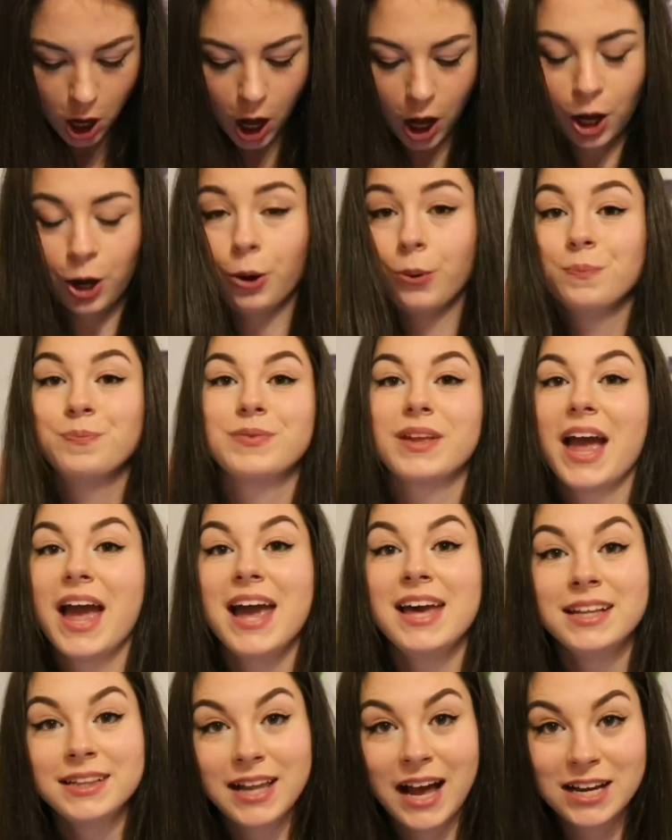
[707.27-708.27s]
oh,
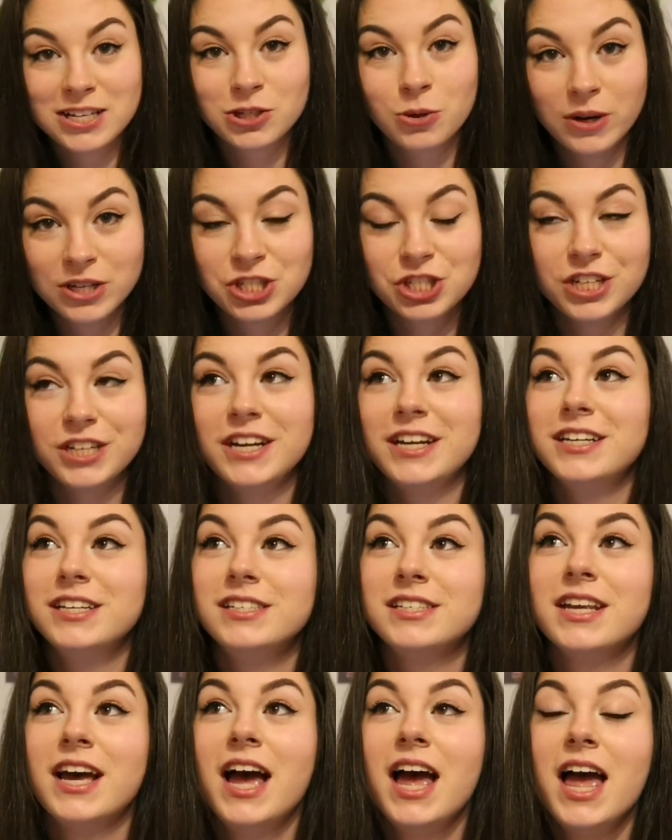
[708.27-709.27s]
and the last question
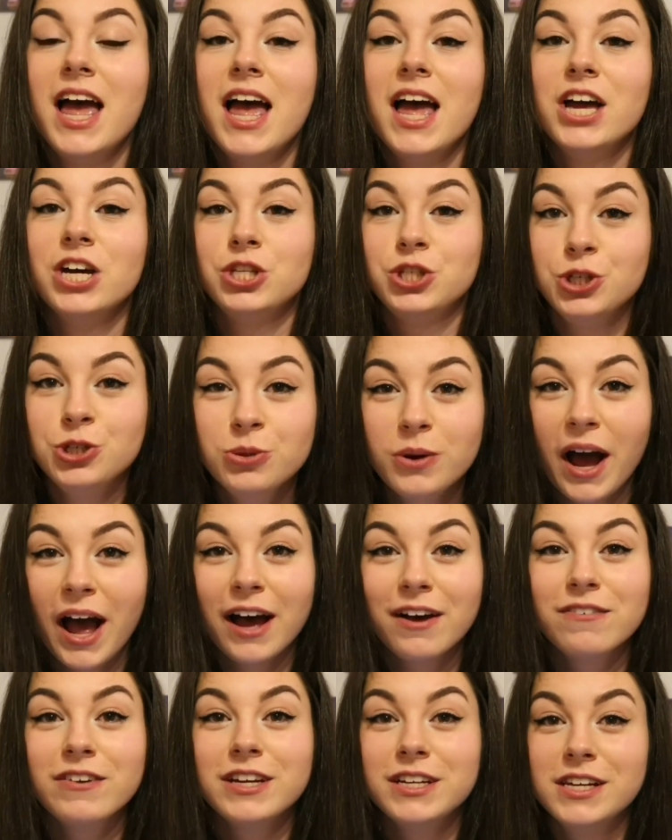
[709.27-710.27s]
is, do you
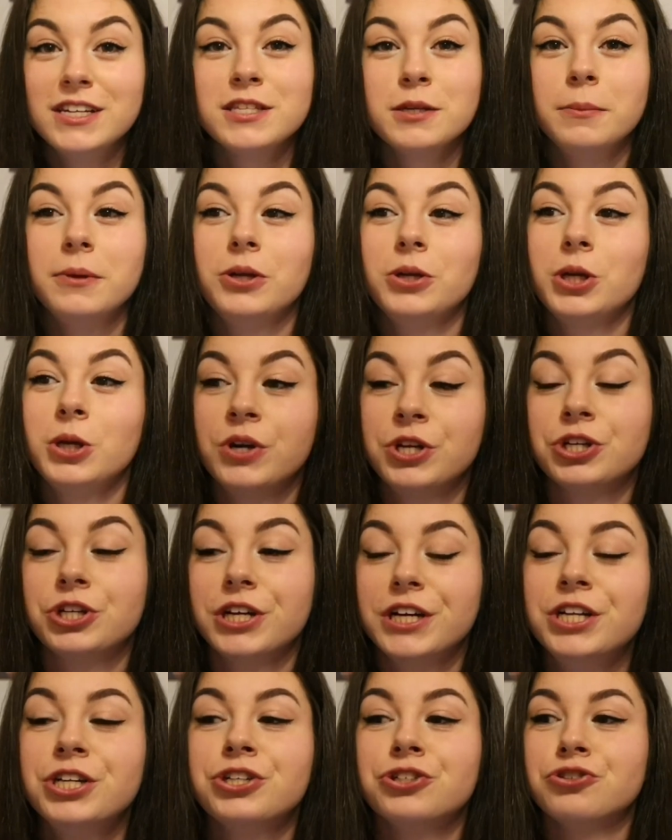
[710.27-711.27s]
have a disability when you're
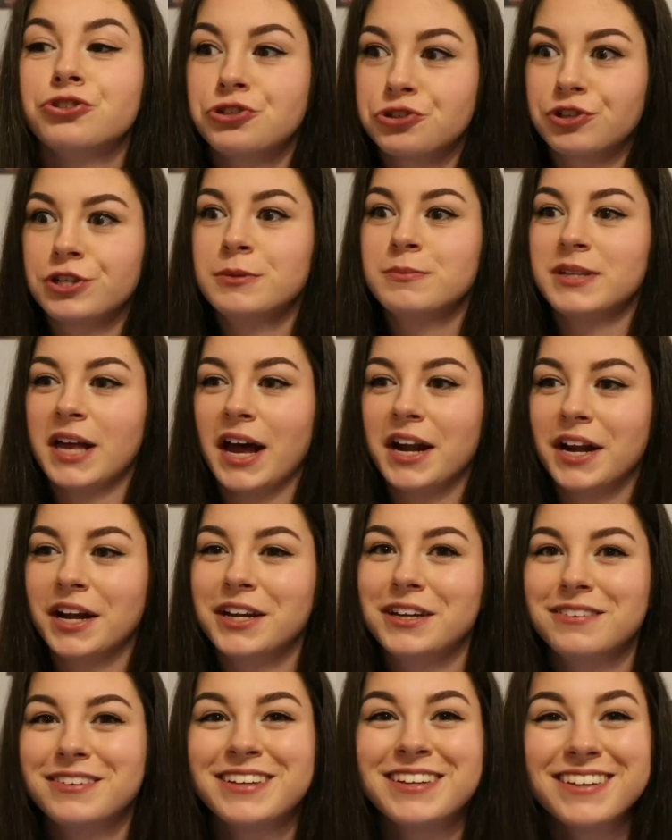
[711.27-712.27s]
in your dreams at
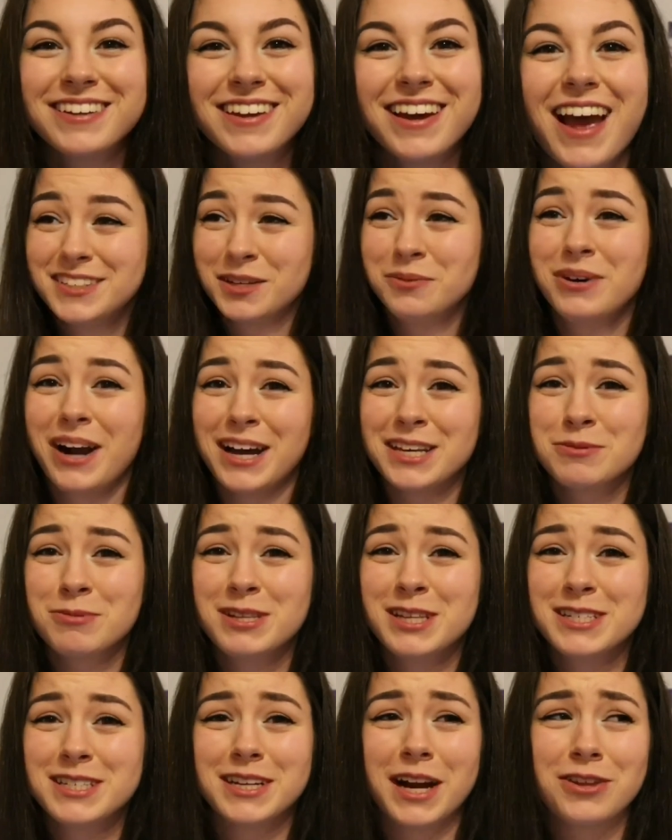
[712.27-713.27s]
night? Someone asked me
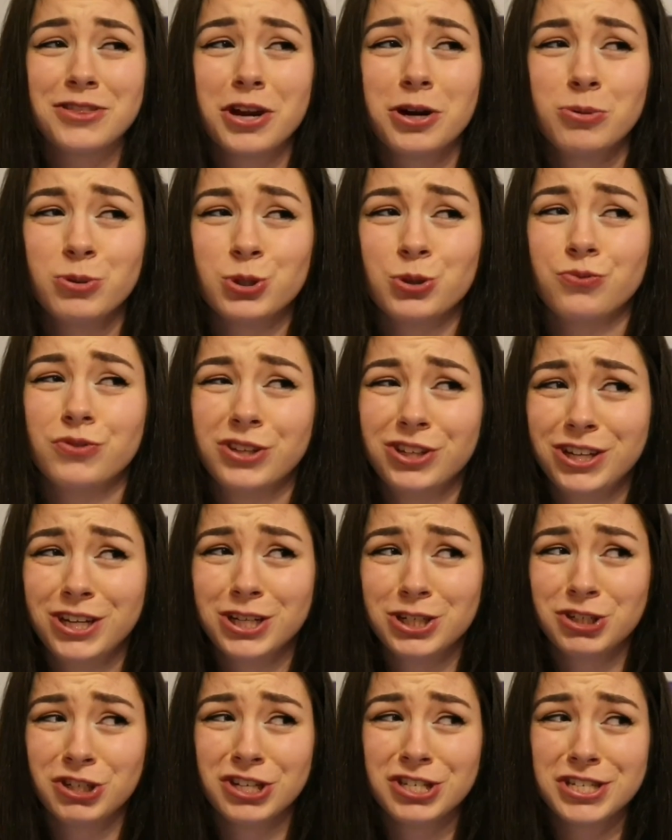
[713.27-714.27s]
this and I thought it was a really
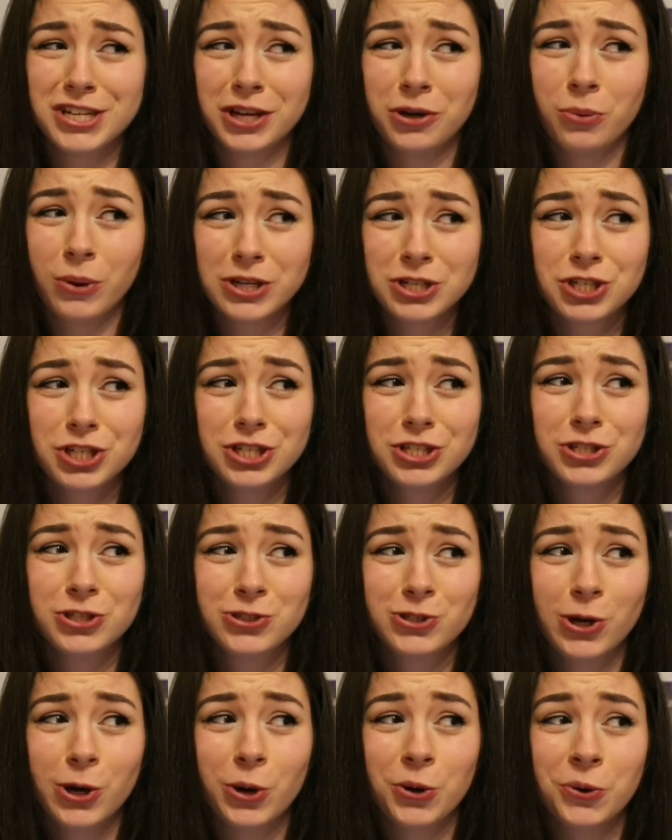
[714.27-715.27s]
interesting question,
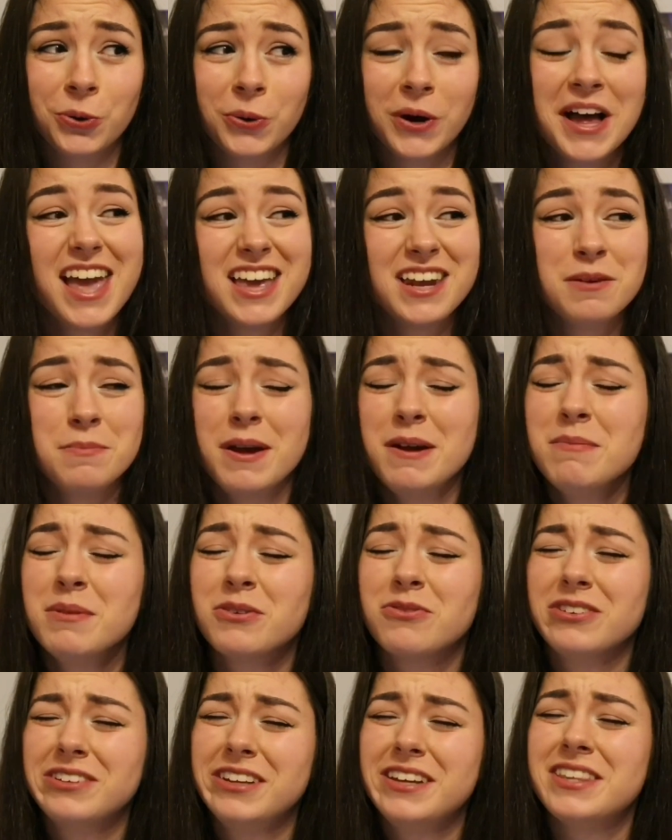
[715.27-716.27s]
and it made me
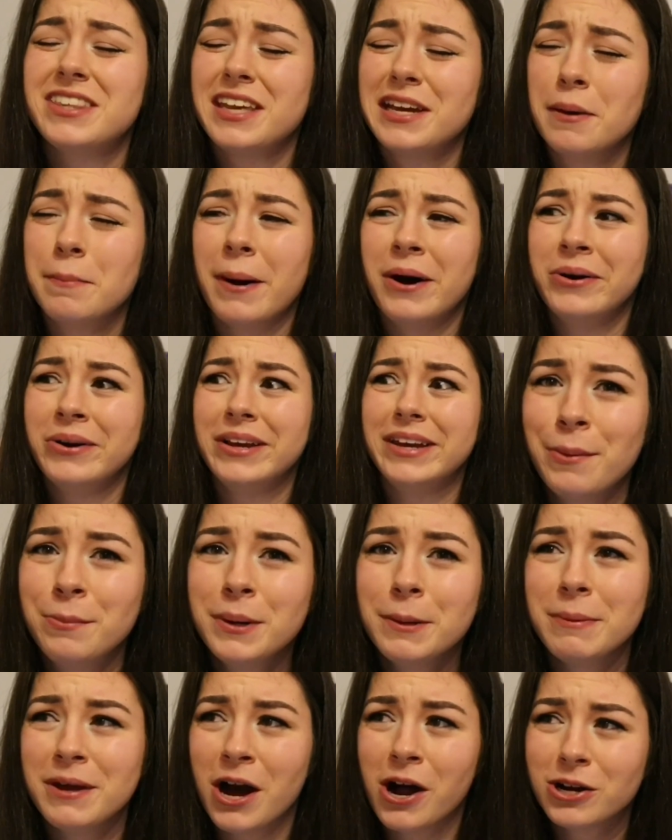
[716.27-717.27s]
really think about it. I'm
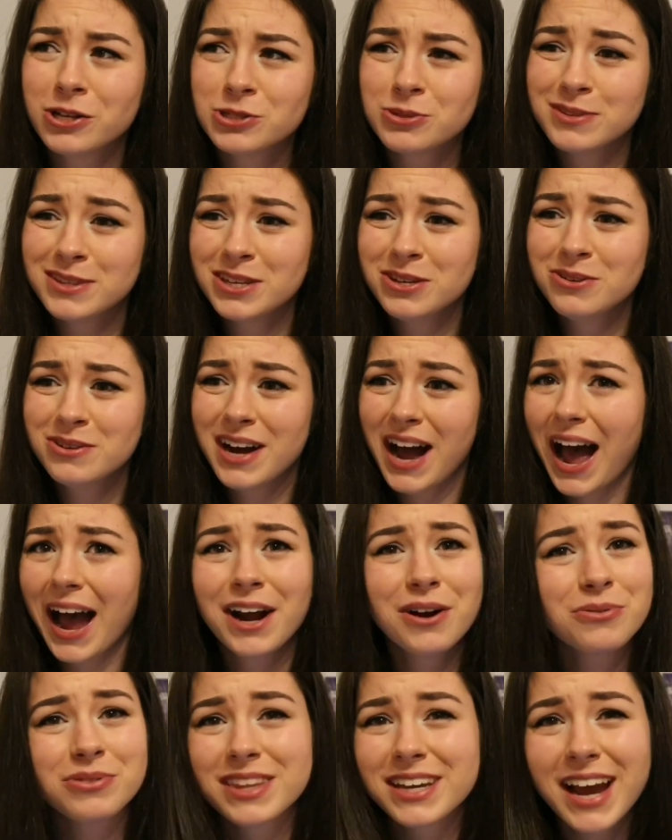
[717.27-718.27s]
gonna be honest with you, I
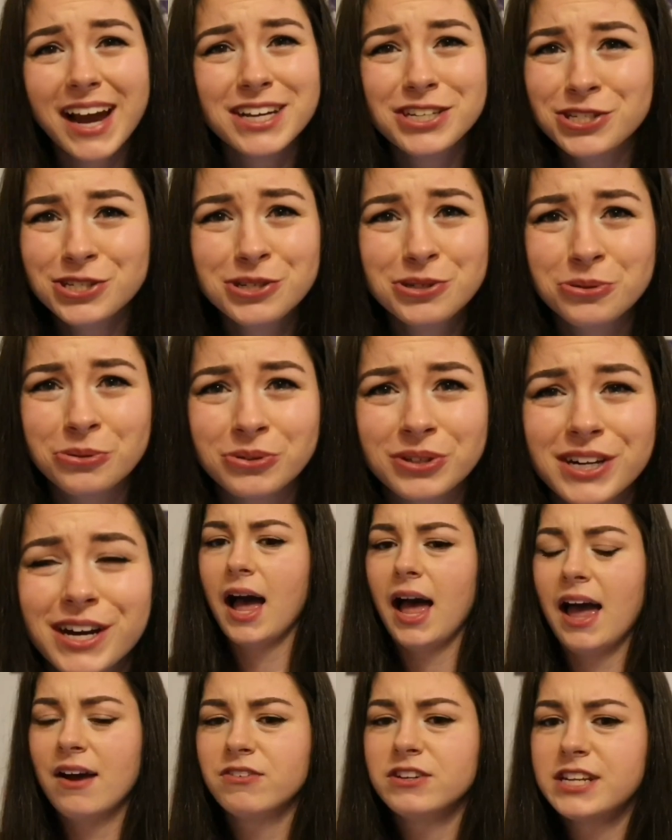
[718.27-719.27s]
don't think I do.
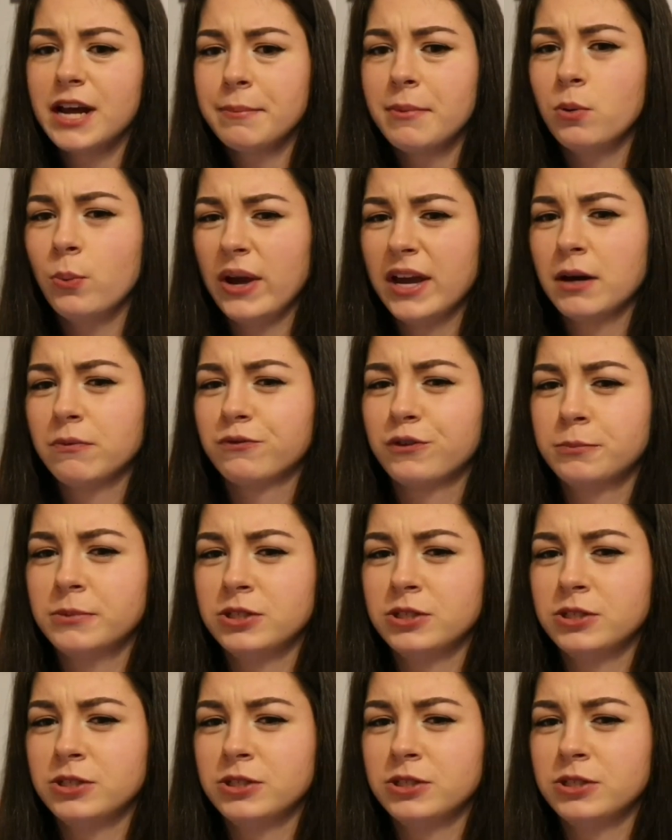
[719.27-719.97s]
Every time I wake up from